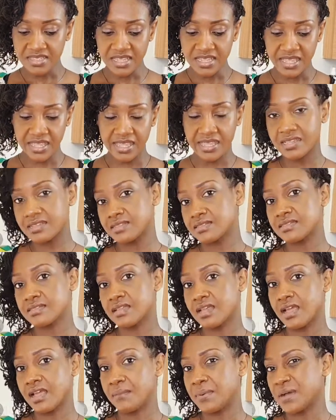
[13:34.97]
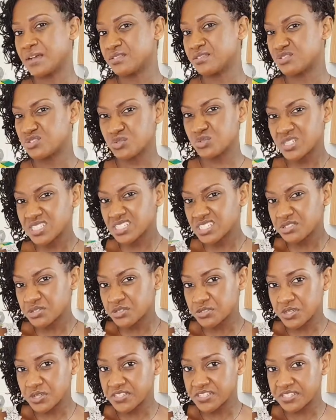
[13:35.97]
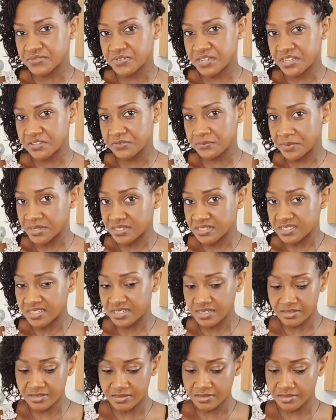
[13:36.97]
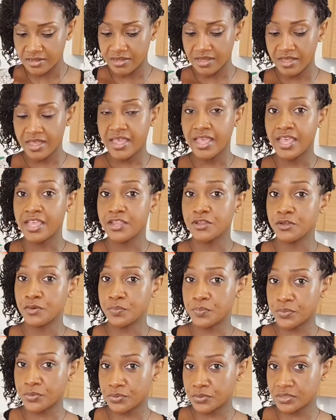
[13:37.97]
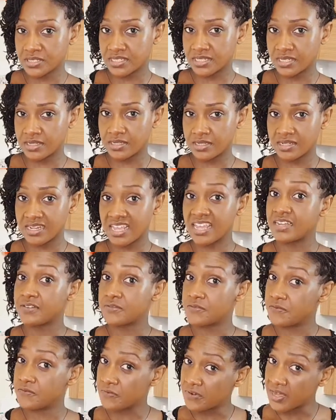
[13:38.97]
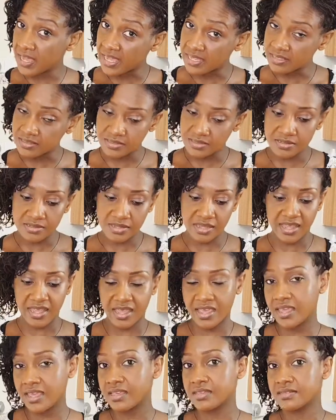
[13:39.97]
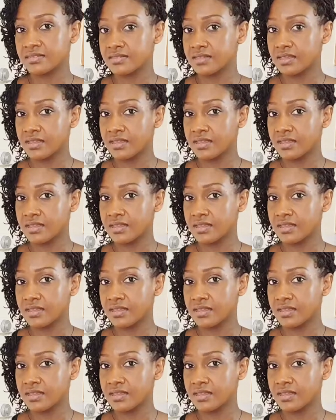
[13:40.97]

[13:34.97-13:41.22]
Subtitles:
is about 20 to 25%. And your protein and fats is